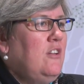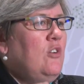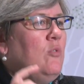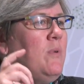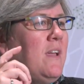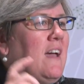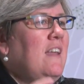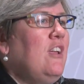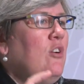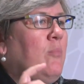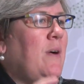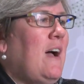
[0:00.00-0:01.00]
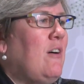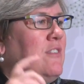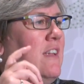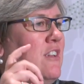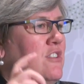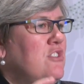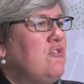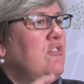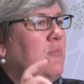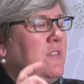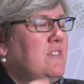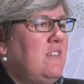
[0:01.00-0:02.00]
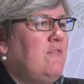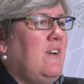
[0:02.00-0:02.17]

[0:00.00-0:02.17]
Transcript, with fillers: You will be getting your power in a distributed